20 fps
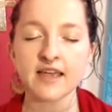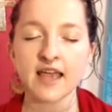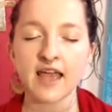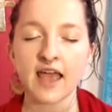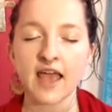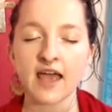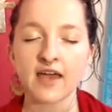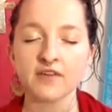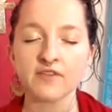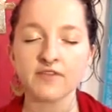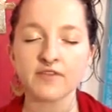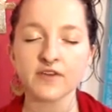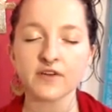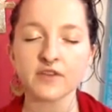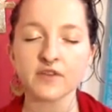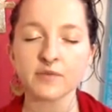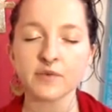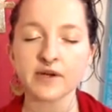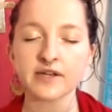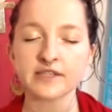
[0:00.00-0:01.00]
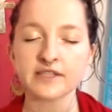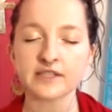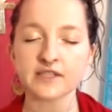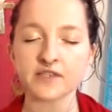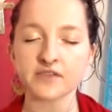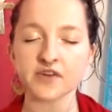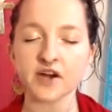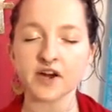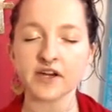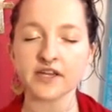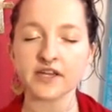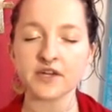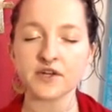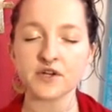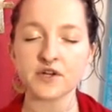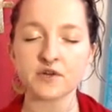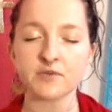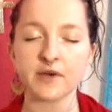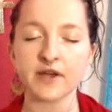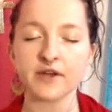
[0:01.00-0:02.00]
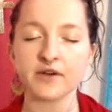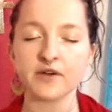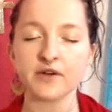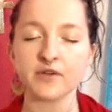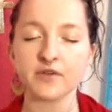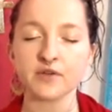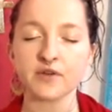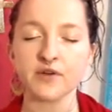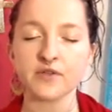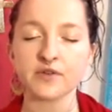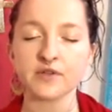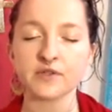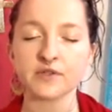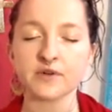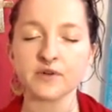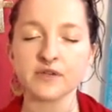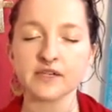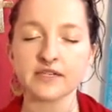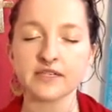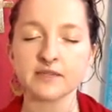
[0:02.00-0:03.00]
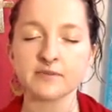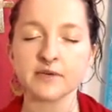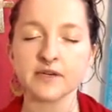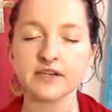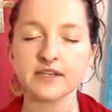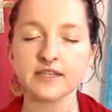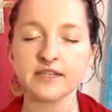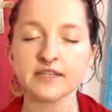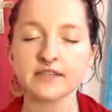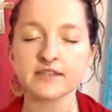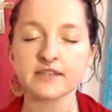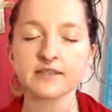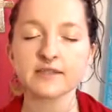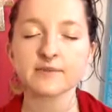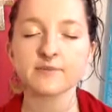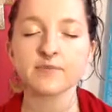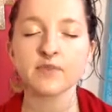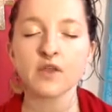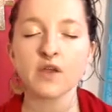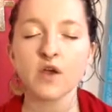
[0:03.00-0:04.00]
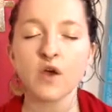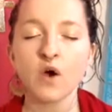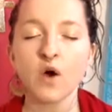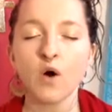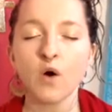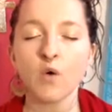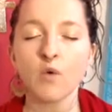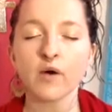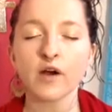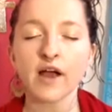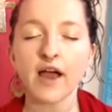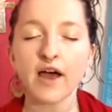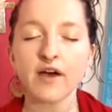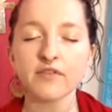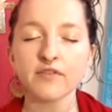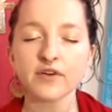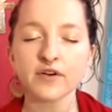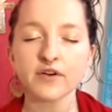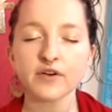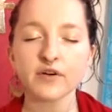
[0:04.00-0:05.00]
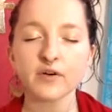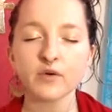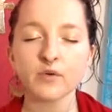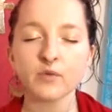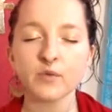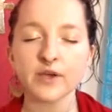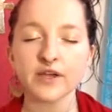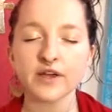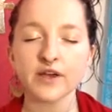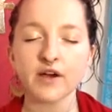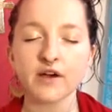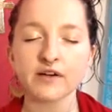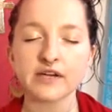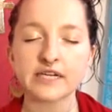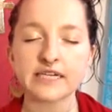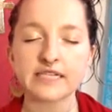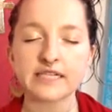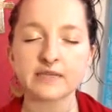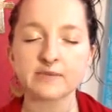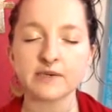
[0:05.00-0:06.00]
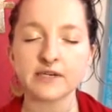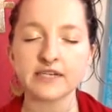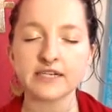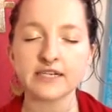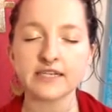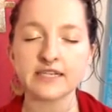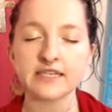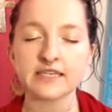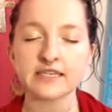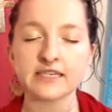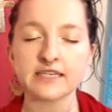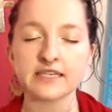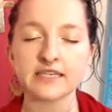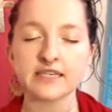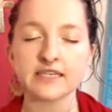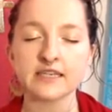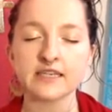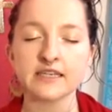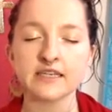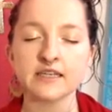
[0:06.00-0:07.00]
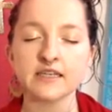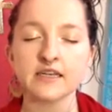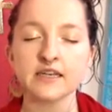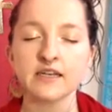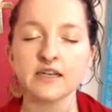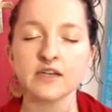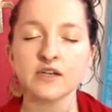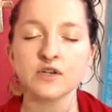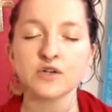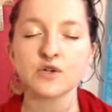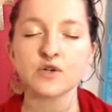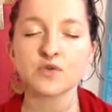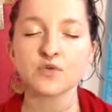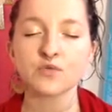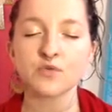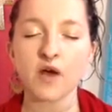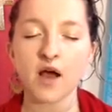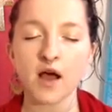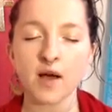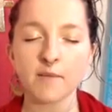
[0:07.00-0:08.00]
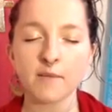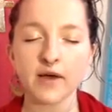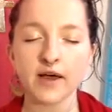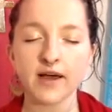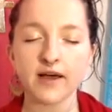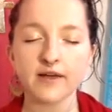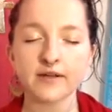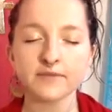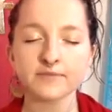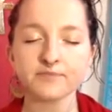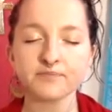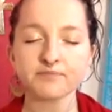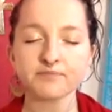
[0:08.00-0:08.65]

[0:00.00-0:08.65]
and feel the presence of Archangel Michael throughout this whole experience. Wherever we are experiencing trauma